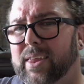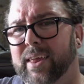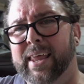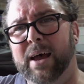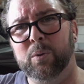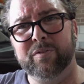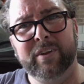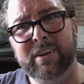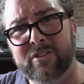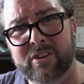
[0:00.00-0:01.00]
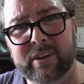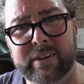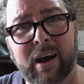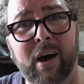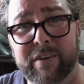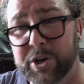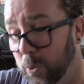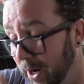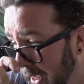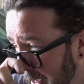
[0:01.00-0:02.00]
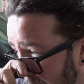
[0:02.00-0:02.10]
Now, we've done this the Irish way.